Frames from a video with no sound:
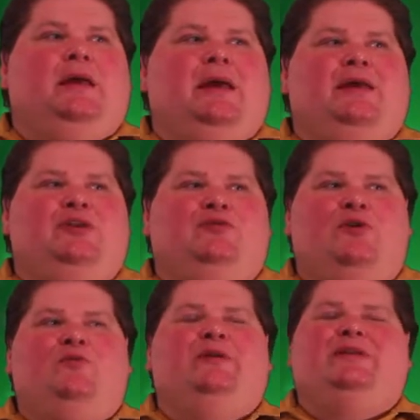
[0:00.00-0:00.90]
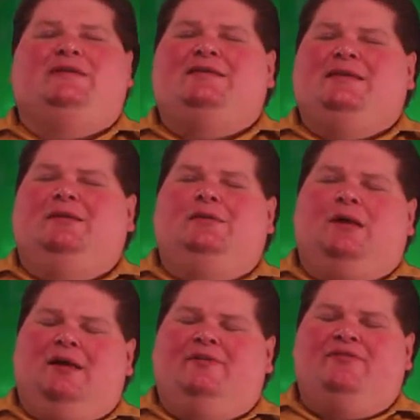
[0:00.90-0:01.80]
and you don't really see a
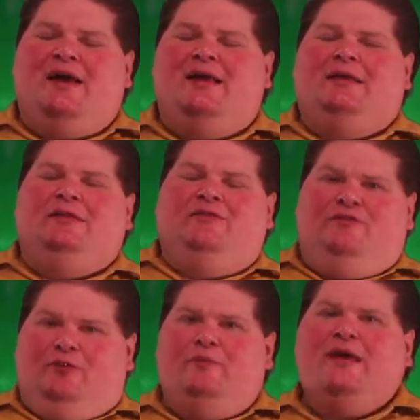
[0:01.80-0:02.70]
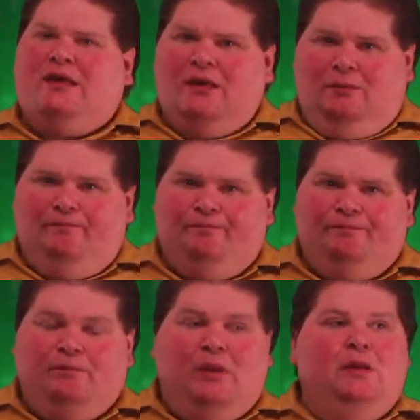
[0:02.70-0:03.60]
lot of that in the filmmaking.
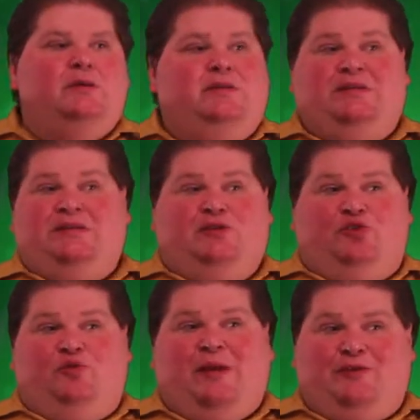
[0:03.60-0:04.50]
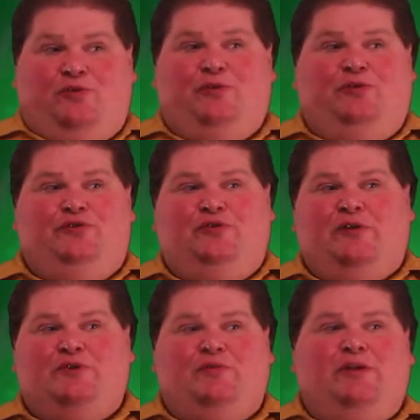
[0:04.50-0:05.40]
So this is a directorial
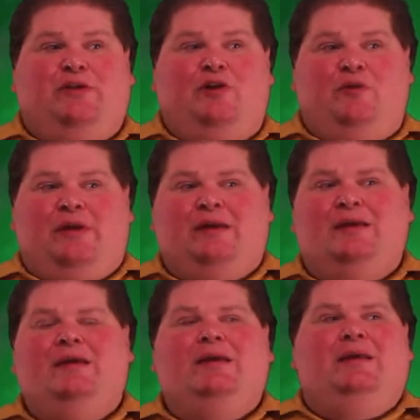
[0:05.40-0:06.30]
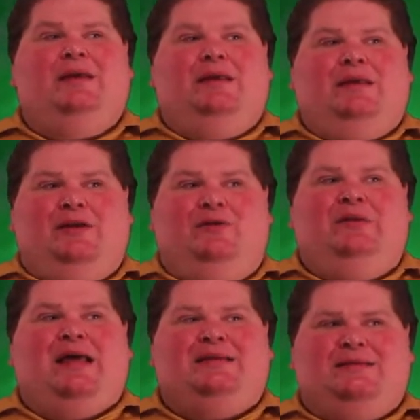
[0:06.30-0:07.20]
choice where they're going, you
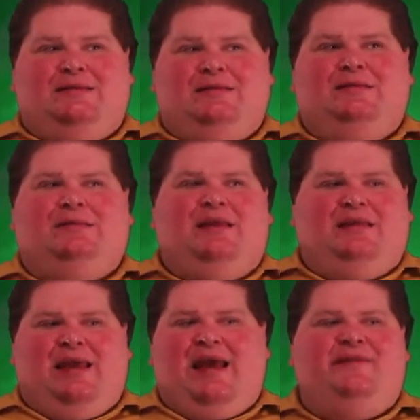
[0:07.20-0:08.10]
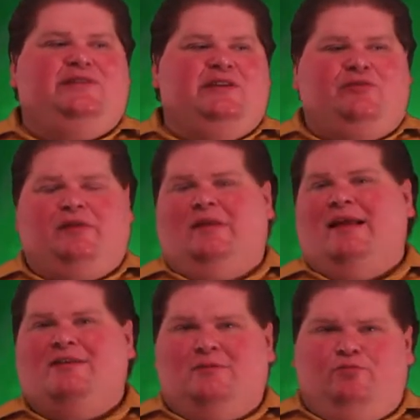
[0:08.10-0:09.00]
know, they have scenes where
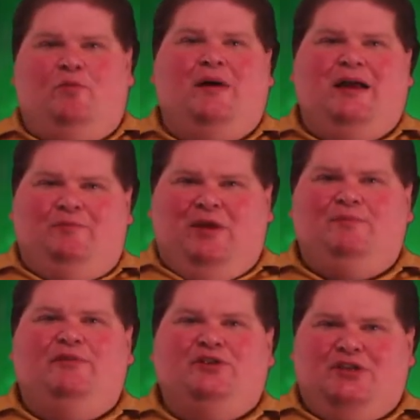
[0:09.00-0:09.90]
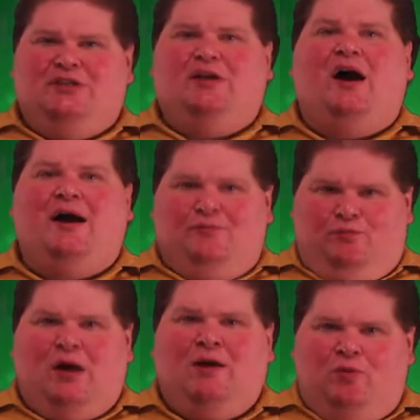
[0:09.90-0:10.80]
let's remind people that she's a
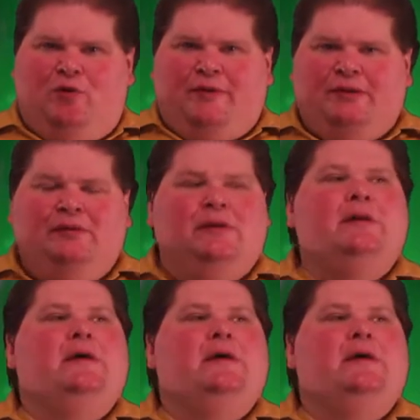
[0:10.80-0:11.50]
hot woman,